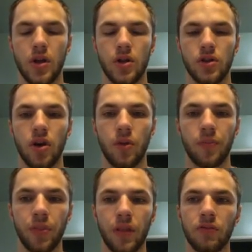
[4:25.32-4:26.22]

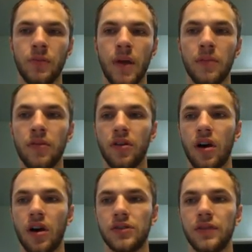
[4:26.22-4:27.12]
So remember, the
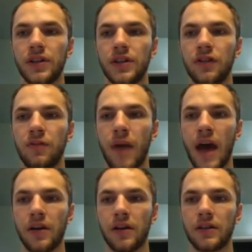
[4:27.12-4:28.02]
conservation of
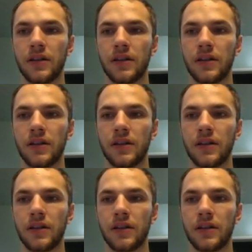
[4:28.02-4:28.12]
matter